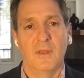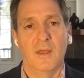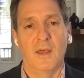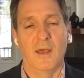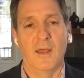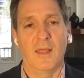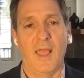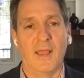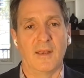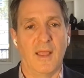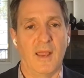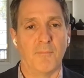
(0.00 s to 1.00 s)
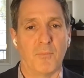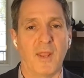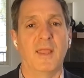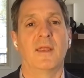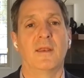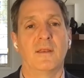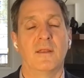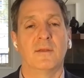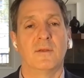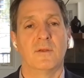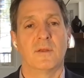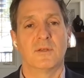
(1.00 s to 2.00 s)
and bring in
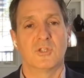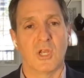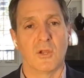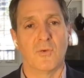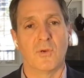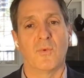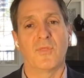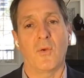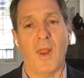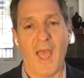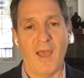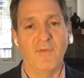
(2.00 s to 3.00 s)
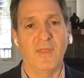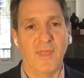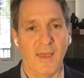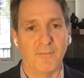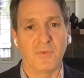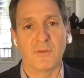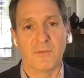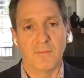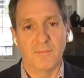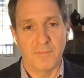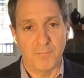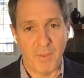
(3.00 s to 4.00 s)
children without having them
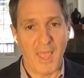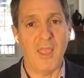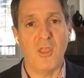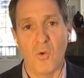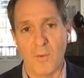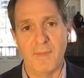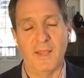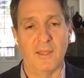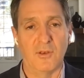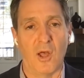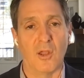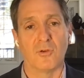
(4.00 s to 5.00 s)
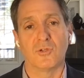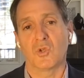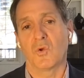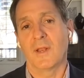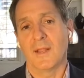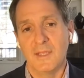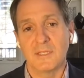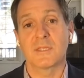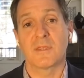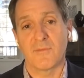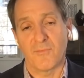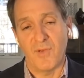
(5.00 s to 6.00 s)
pay you $1 million, or at
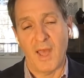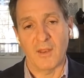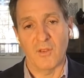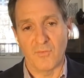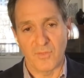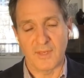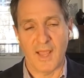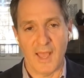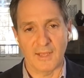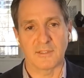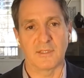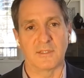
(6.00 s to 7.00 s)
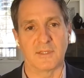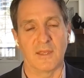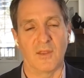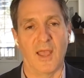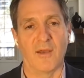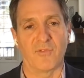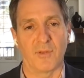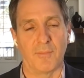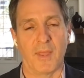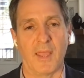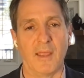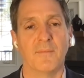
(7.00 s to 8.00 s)
least the value of the taxes that you have to
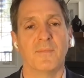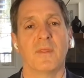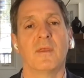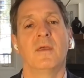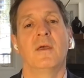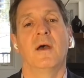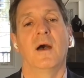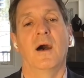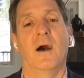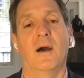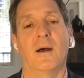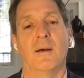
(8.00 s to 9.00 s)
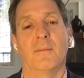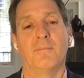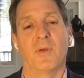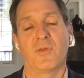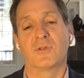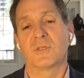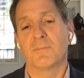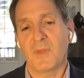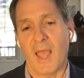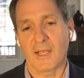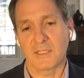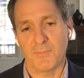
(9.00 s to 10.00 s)
pay. But there's some
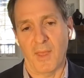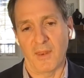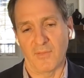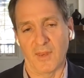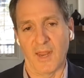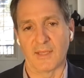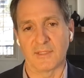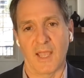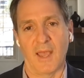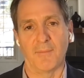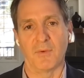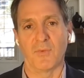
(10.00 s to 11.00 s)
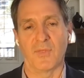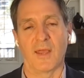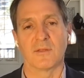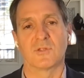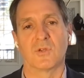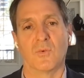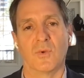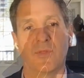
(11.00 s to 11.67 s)
tax planning that has to happen with that. So with